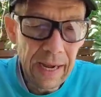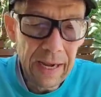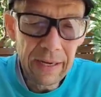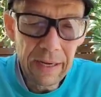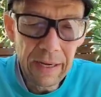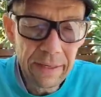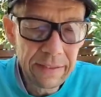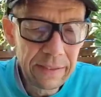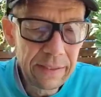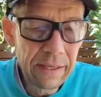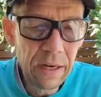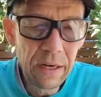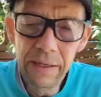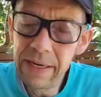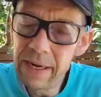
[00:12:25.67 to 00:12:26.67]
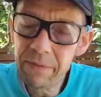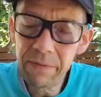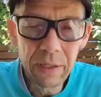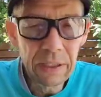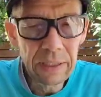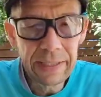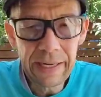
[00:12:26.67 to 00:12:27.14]
And
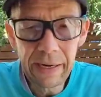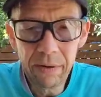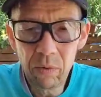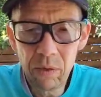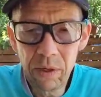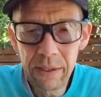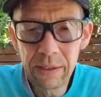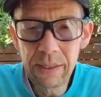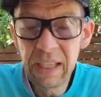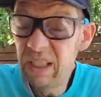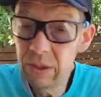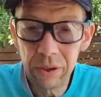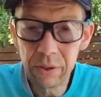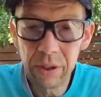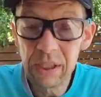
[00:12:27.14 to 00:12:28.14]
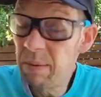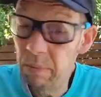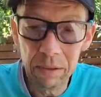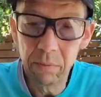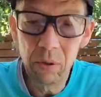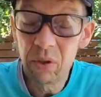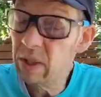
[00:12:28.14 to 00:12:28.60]
definitely I would. These are
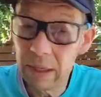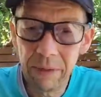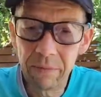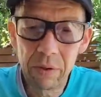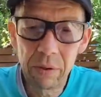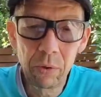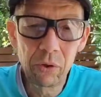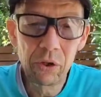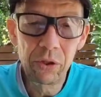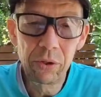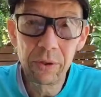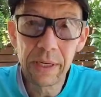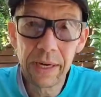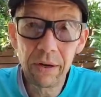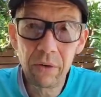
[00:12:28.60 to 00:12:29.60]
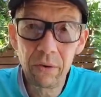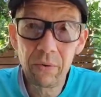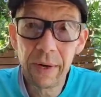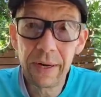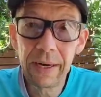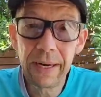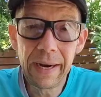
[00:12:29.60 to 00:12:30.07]
some of the most comfortable shoes I
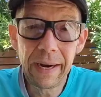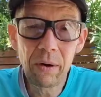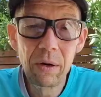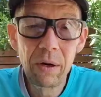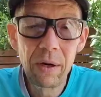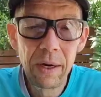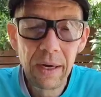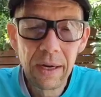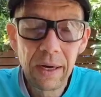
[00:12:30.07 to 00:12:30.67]
own right now.